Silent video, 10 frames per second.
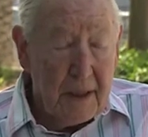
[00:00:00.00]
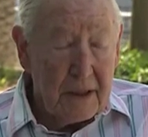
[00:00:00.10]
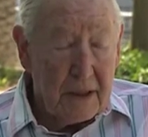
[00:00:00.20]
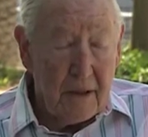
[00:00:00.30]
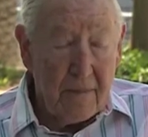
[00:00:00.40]

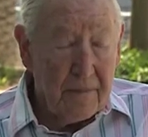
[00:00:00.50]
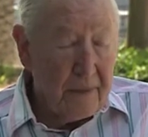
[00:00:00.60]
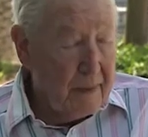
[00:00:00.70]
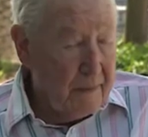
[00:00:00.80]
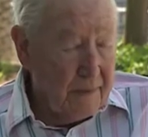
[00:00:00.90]
So
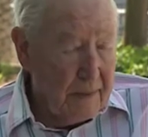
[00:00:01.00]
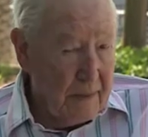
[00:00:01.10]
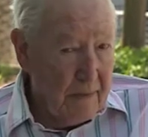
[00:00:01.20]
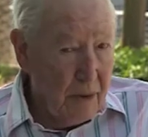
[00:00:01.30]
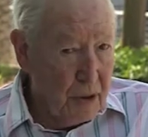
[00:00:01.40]

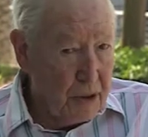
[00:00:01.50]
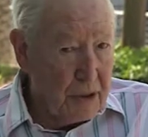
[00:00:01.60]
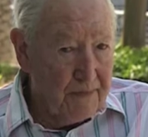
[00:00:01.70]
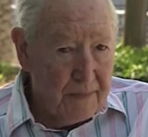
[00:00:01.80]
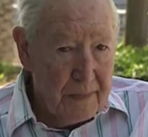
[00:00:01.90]

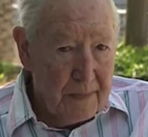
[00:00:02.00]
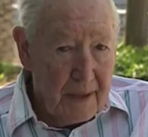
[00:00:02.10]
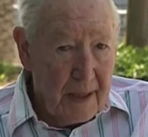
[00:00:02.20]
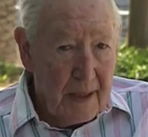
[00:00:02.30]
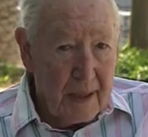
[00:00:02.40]
Bush,
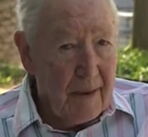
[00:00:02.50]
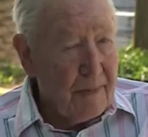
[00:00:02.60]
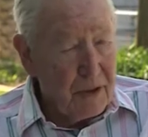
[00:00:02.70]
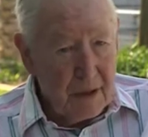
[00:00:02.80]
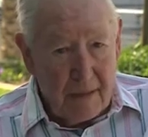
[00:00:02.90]

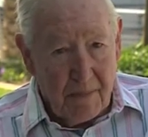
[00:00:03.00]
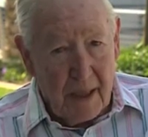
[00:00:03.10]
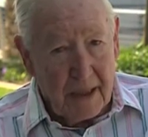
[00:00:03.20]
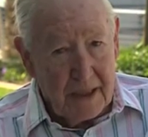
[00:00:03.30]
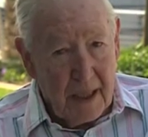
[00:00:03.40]
corruption, and
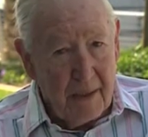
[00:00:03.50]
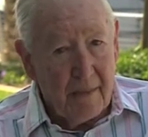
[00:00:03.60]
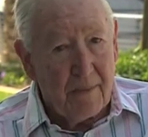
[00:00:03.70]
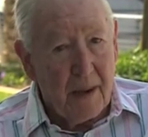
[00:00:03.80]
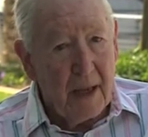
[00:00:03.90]
Pakistan.
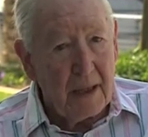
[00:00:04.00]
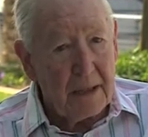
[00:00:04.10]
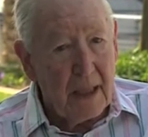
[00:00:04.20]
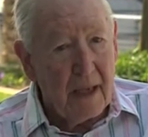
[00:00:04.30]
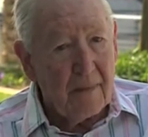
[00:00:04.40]

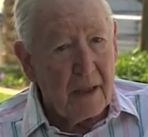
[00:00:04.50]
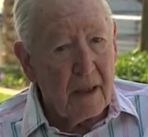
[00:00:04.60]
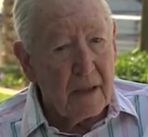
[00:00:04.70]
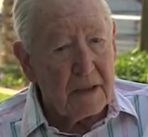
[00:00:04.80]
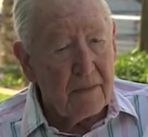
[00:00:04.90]
Pakistan,
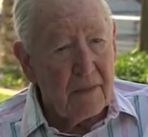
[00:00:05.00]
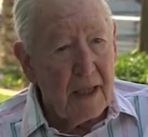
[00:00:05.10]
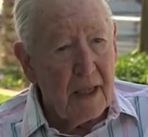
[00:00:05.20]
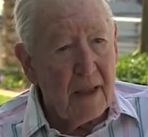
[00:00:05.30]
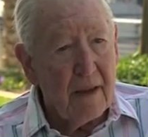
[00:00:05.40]
because of
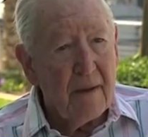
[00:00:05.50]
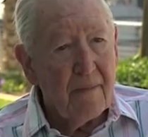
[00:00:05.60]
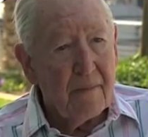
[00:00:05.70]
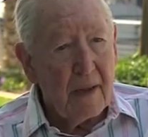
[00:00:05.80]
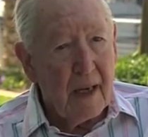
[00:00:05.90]
the,
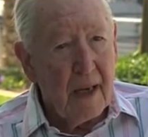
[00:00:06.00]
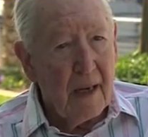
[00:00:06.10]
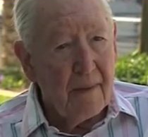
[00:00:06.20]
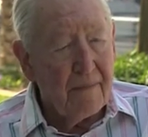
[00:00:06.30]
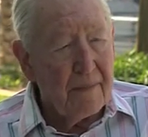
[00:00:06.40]

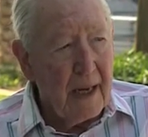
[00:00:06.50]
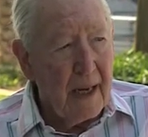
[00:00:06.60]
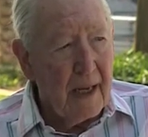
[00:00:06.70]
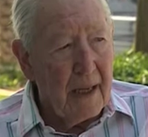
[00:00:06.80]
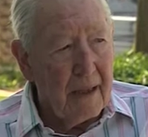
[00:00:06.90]
um, uh,
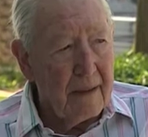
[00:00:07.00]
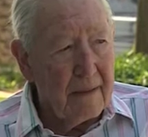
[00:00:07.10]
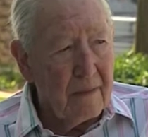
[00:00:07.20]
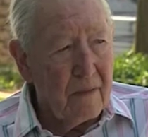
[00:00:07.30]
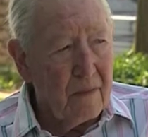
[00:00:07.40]

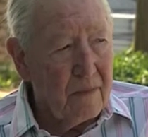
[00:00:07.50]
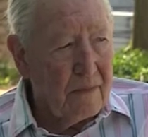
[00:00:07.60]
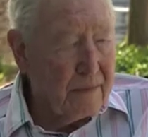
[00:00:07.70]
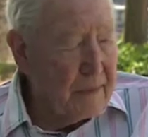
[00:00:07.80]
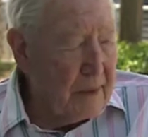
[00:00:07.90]

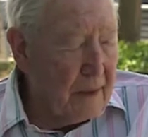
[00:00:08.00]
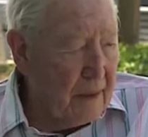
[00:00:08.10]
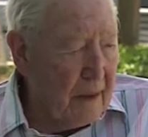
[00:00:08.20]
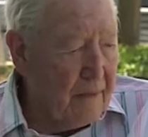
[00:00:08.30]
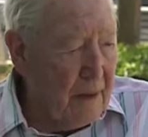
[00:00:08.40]
a
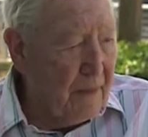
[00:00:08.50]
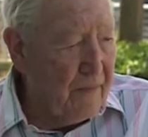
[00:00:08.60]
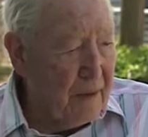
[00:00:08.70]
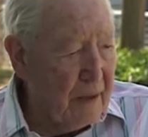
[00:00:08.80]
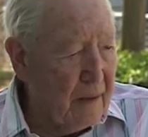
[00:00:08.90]
lot of people
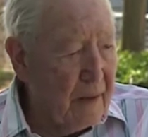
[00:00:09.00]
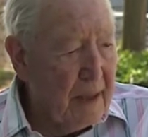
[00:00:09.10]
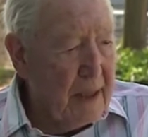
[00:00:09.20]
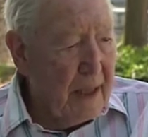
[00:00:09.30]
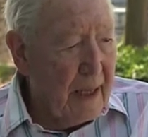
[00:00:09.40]
feel
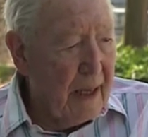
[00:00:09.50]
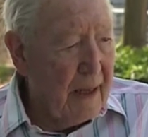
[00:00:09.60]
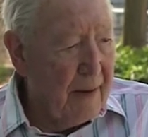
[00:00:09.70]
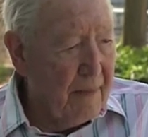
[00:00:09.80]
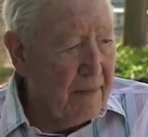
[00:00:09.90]

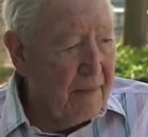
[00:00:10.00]
uh,